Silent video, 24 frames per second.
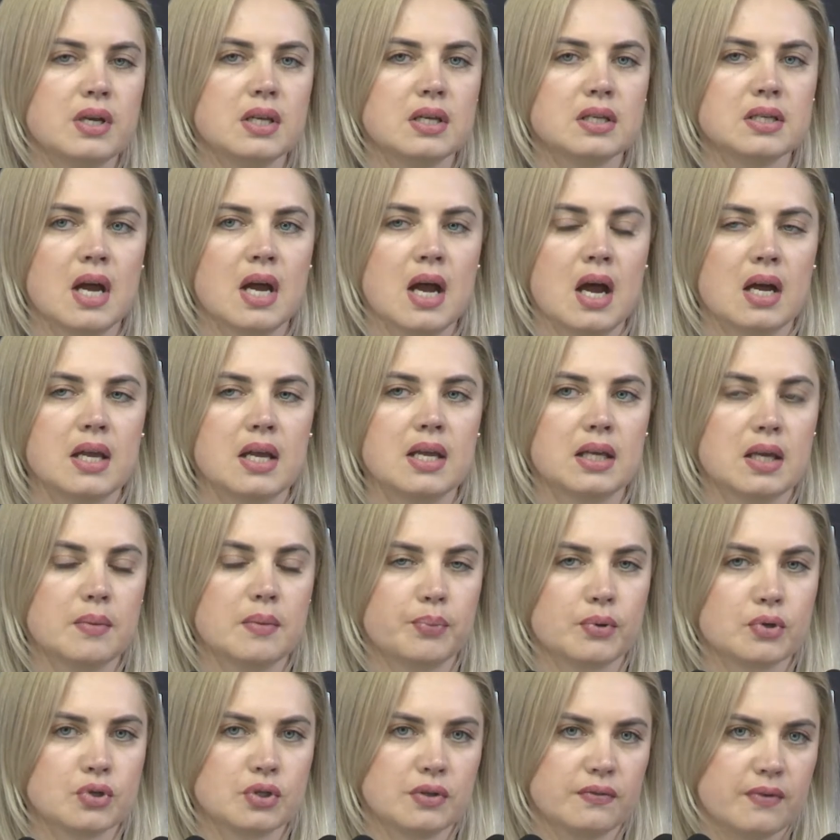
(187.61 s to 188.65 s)
rights of
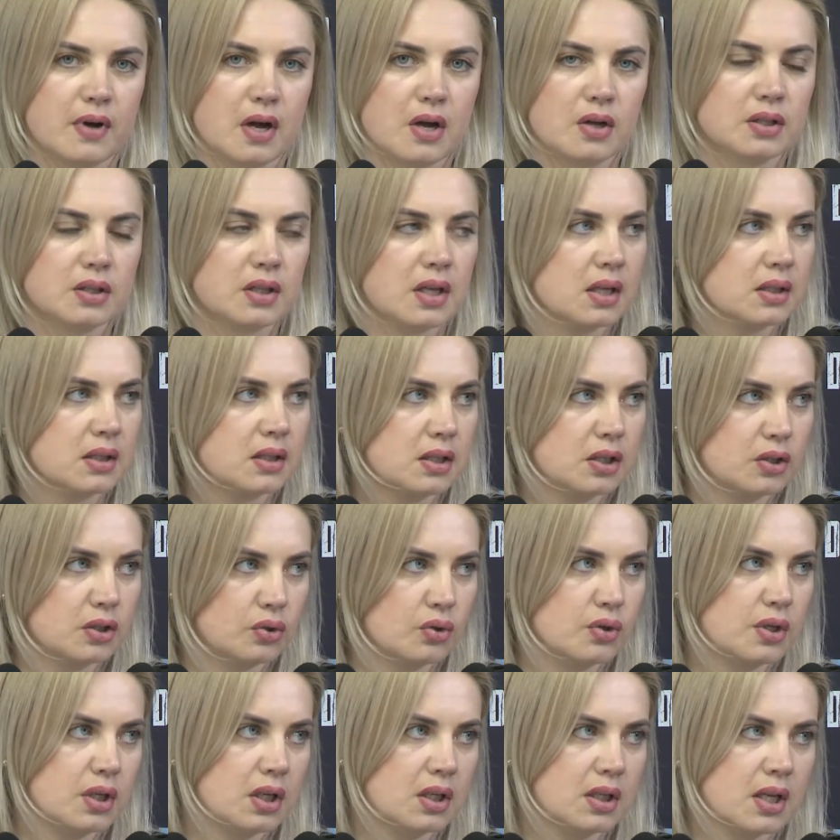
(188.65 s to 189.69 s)
children of
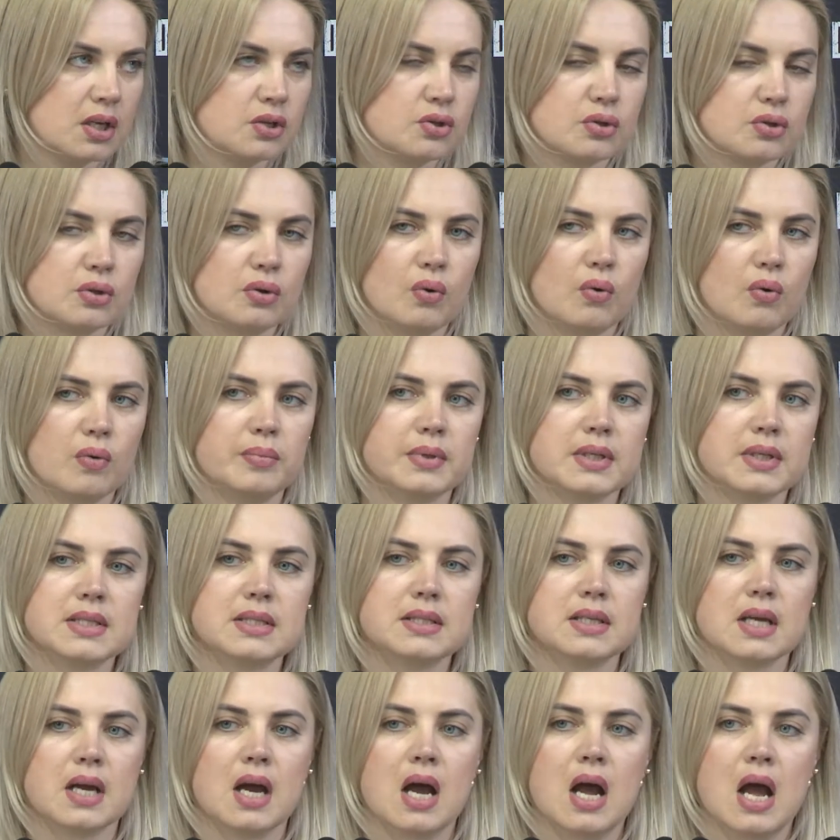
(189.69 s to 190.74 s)
different
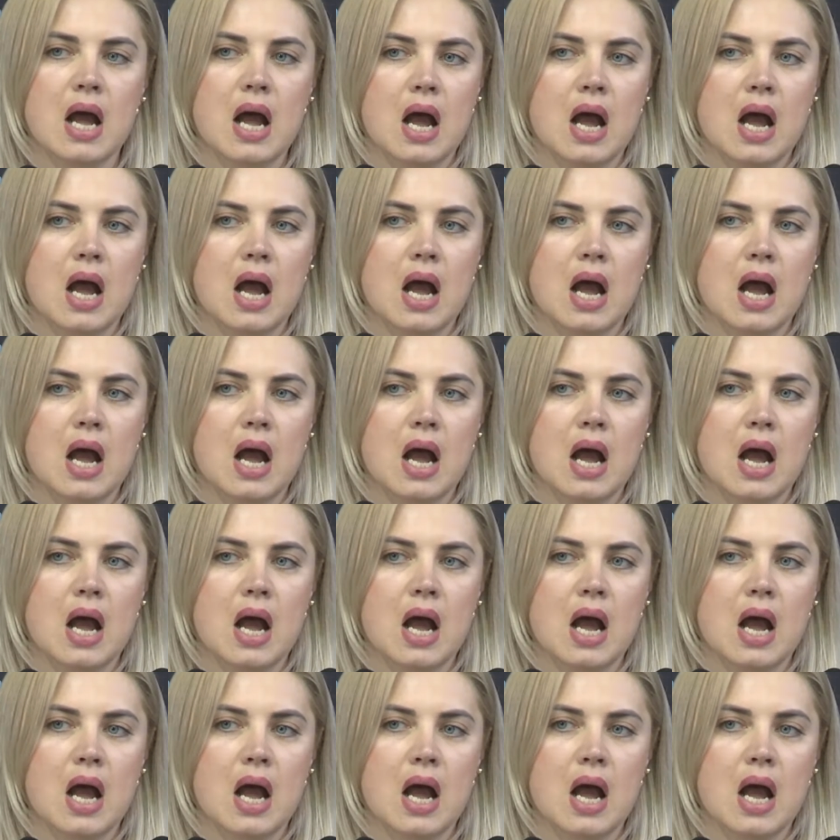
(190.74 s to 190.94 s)
age